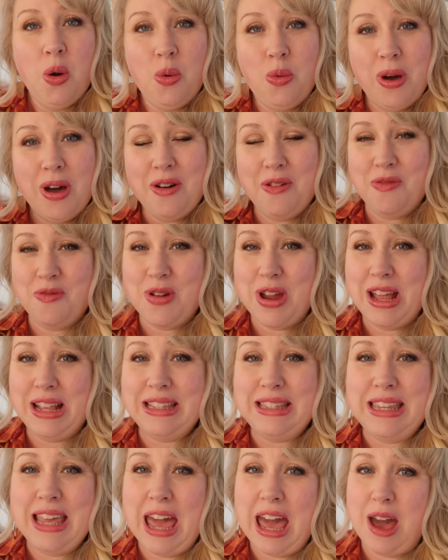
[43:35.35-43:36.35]
Well,
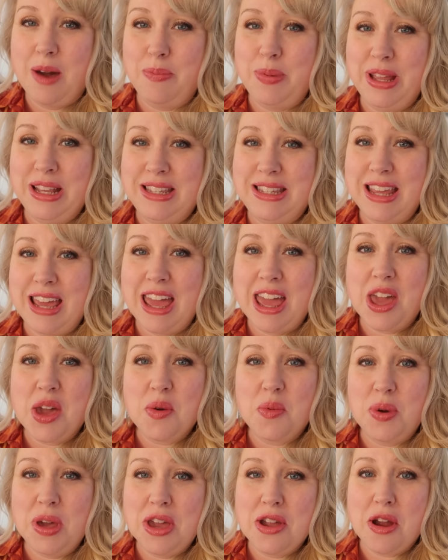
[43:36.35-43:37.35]
friends, happy
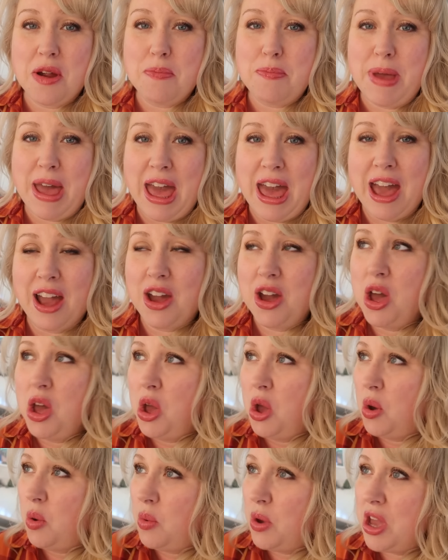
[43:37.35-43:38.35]
day. We are back.
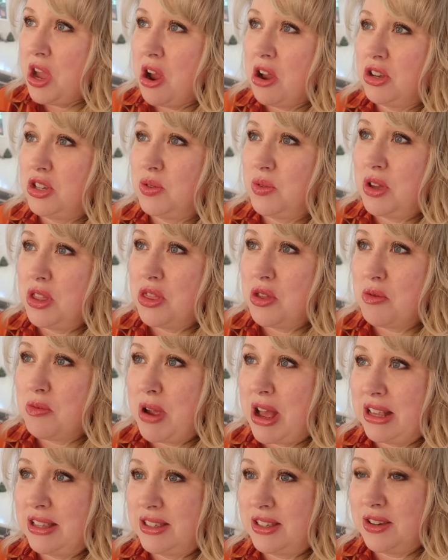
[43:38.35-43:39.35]
We are doing the
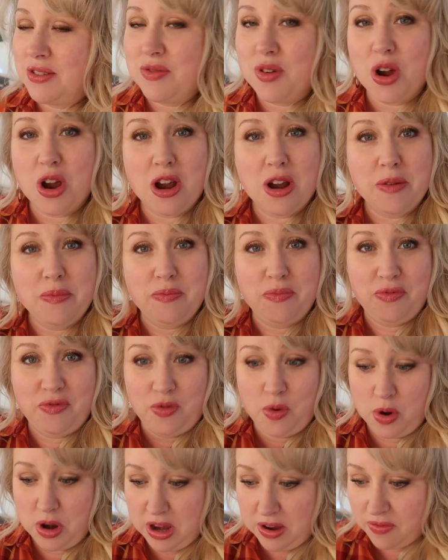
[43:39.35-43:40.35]
rest of our
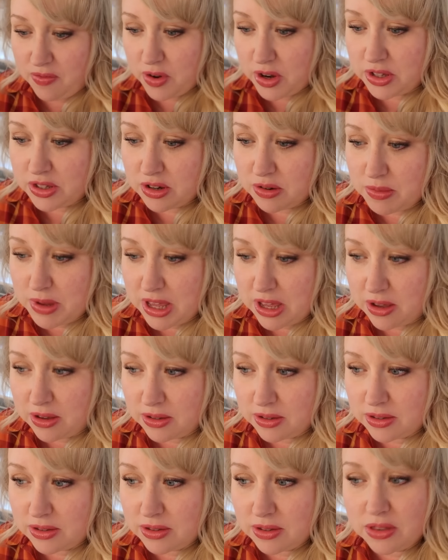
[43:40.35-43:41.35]
40 freezer
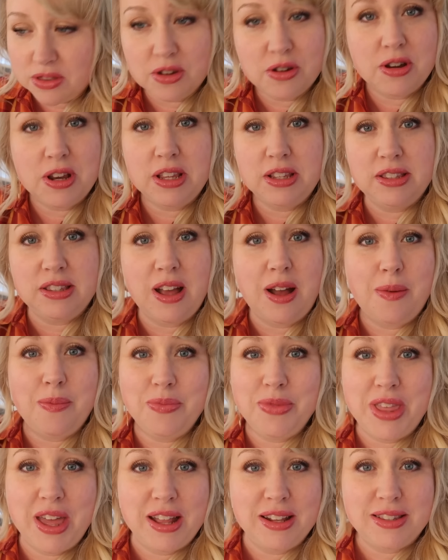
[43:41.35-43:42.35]
meals, 30
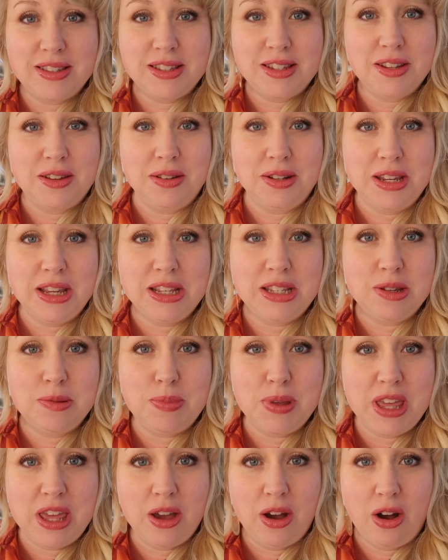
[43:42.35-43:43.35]
some that still need to
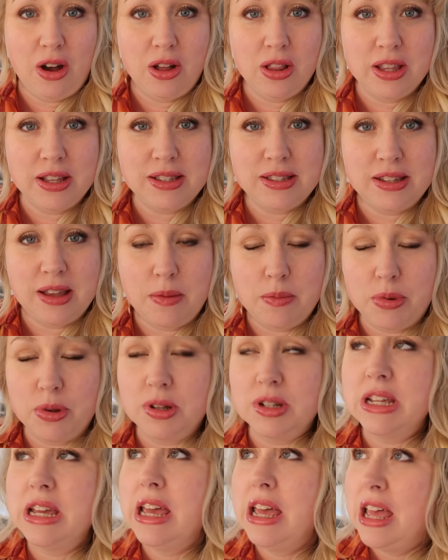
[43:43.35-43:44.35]
be all
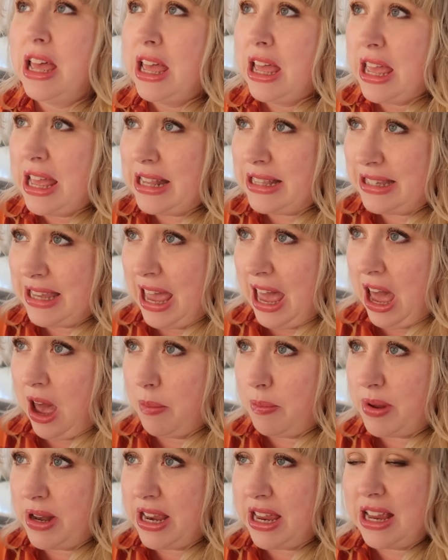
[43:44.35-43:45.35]
assembled. It's
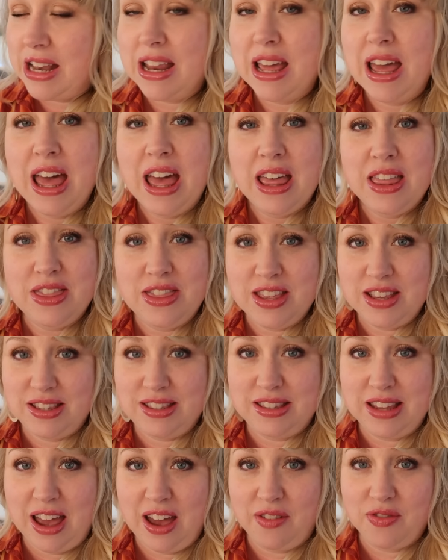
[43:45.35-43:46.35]
happening
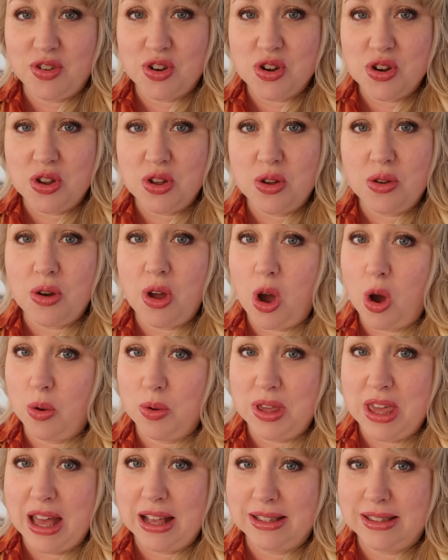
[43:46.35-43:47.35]
this afternoon.
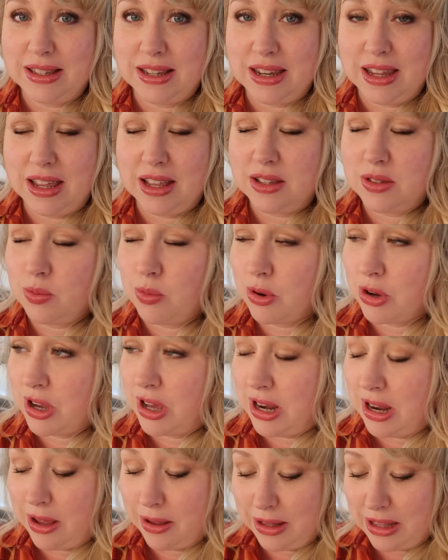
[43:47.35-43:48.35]
Oh yes it is. We're
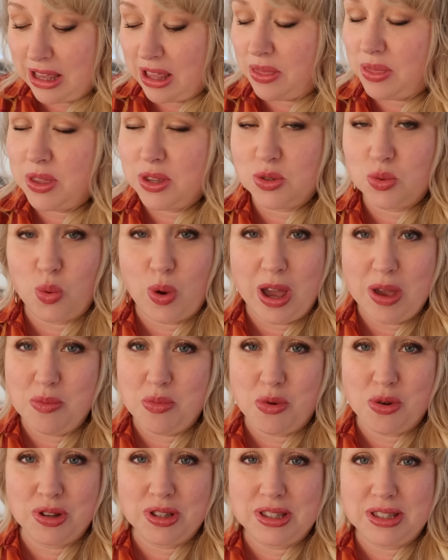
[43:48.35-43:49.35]
gonna get this
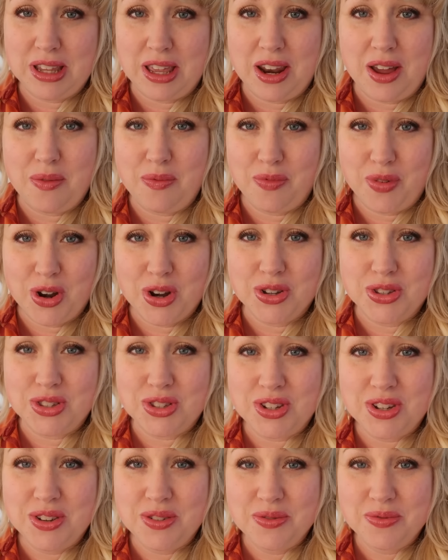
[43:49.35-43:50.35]
whiteboard set up
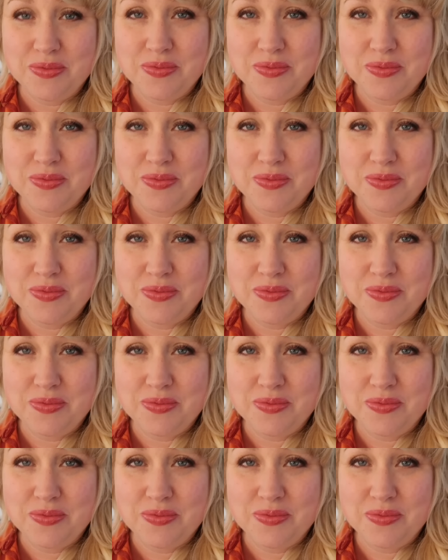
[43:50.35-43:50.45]
first.